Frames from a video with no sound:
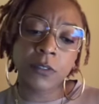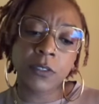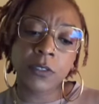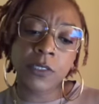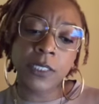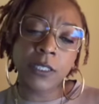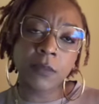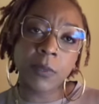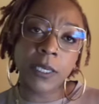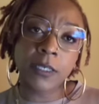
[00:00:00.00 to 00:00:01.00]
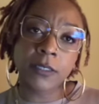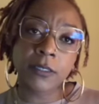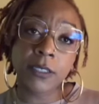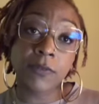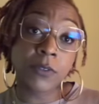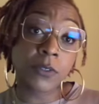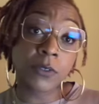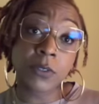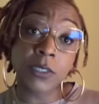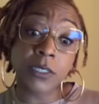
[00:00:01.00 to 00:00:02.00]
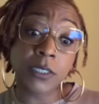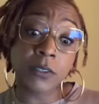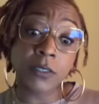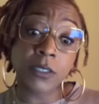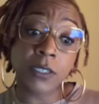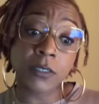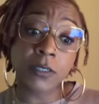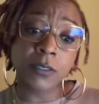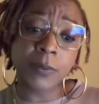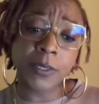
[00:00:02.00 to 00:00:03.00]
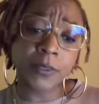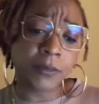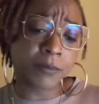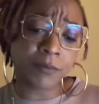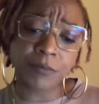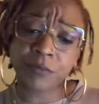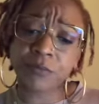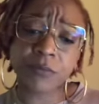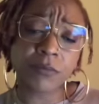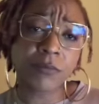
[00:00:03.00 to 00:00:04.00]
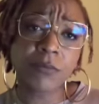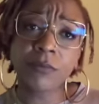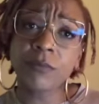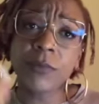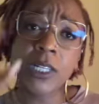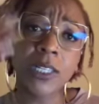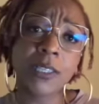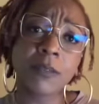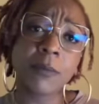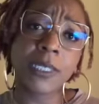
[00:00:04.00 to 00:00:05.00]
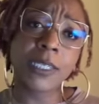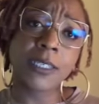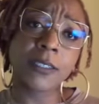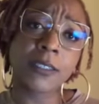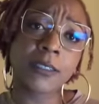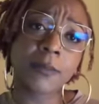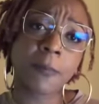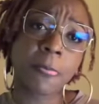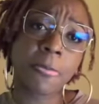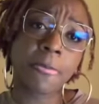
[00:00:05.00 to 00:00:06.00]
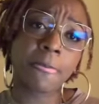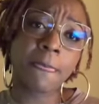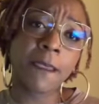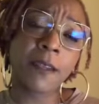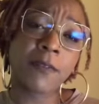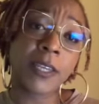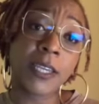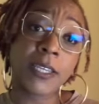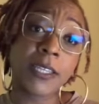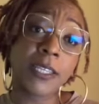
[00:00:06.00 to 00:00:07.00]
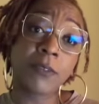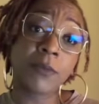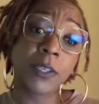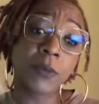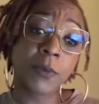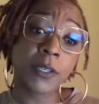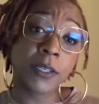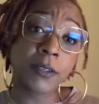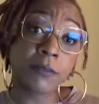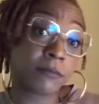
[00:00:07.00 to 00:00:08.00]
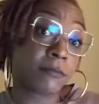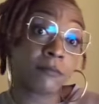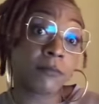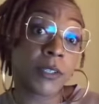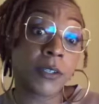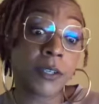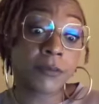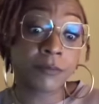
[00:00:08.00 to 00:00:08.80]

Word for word: Don't set the pace. If you do continue to talk to this person, let them lead. And if they ain't leading where you want to go, don't go.